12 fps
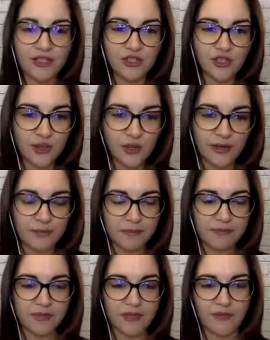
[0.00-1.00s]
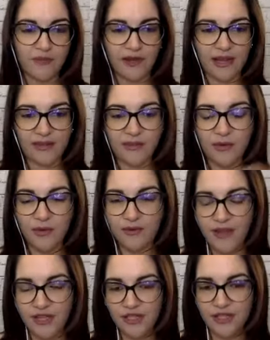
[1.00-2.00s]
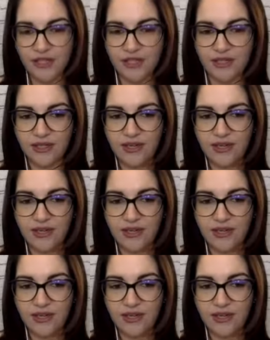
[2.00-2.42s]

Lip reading: to do it, if you lack the motivation,